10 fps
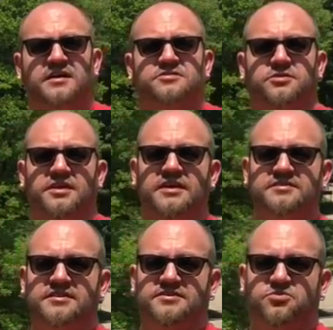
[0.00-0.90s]
So the
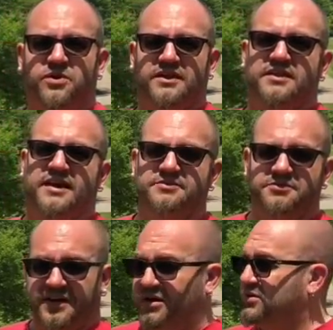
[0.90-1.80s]
easiest way that I've
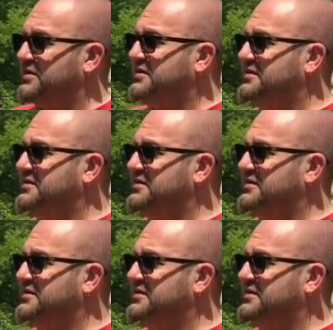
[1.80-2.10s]
found